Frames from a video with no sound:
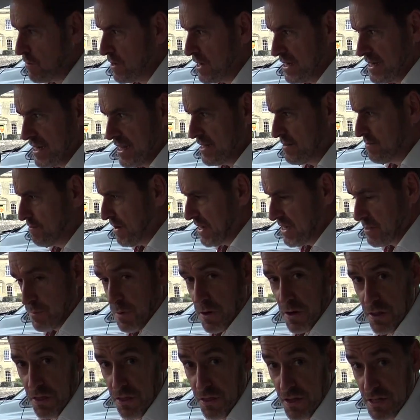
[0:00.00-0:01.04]
We did best
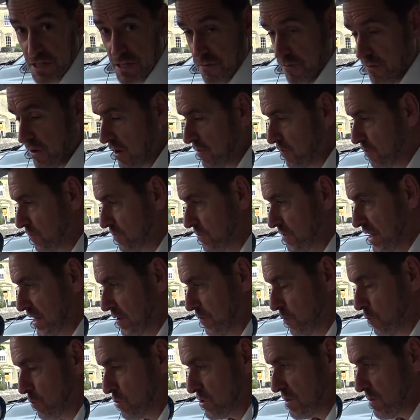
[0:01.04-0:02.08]
part of 35, nearly
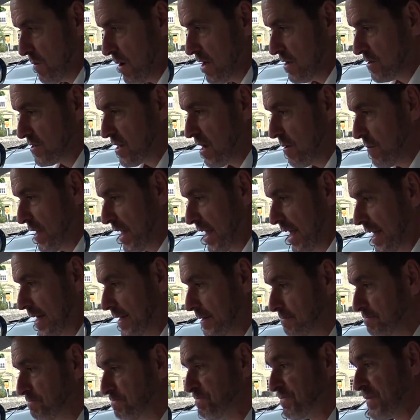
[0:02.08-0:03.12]
40 miles coming here.
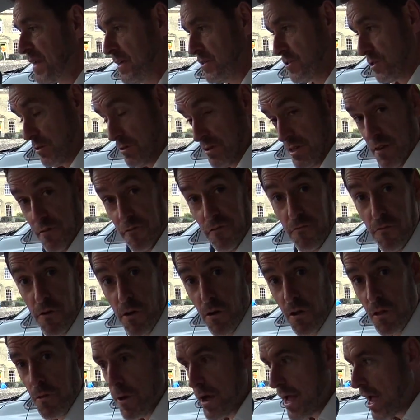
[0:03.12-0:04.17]
So, different route
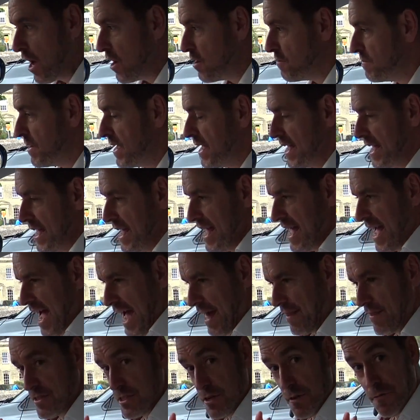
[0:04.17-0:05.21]
on the way home.
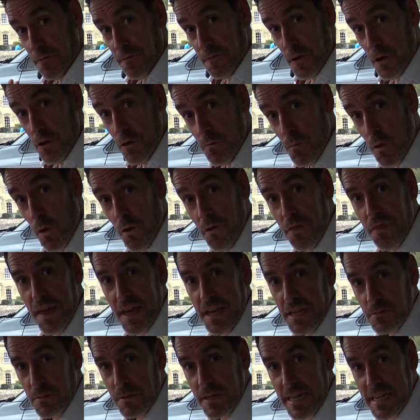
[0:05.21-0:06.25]
And there's a few more
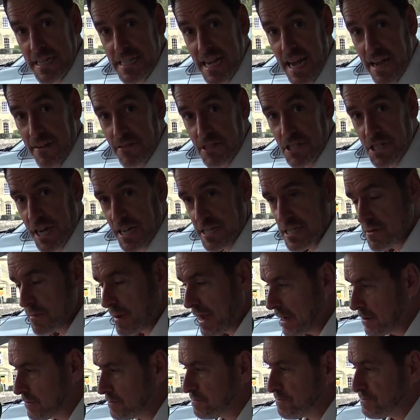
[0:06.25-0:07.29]
things we need to have a chat
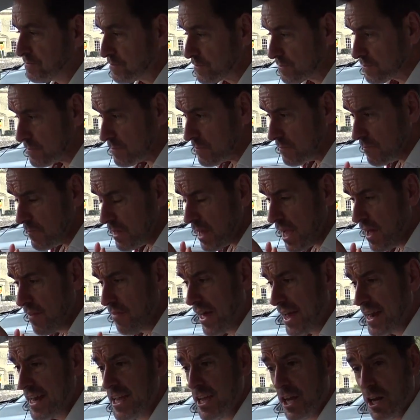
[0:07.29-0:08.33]
about. And
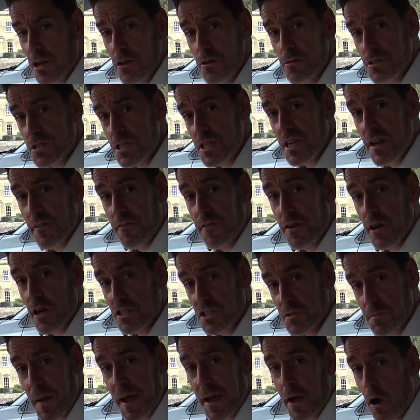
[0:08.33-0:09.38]
that includes the different
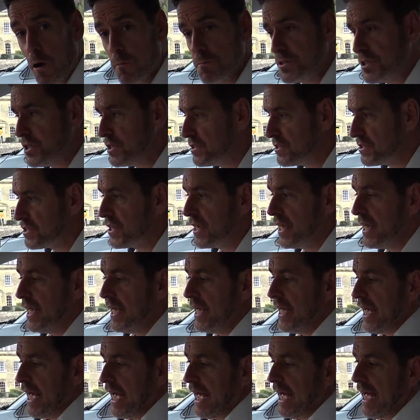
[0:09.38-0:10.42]
spec options
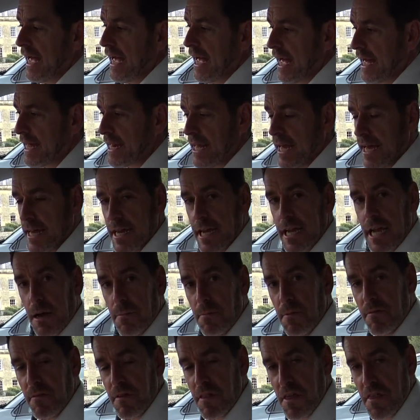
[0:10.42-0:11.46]
and a
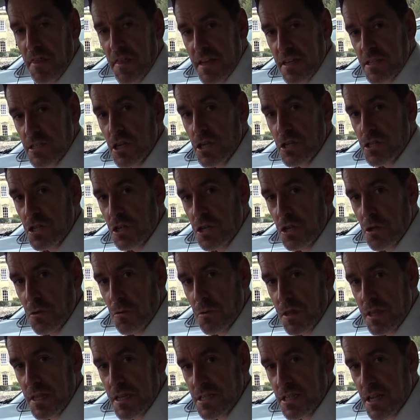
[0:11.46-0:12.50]
couple of other things to do
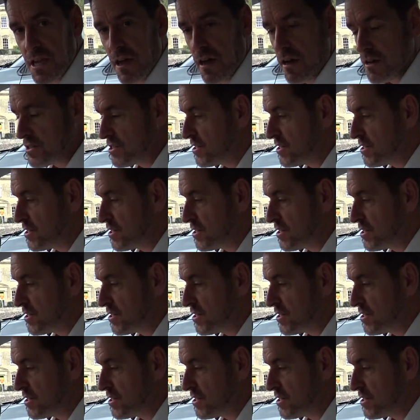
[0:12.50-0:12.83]
with this car.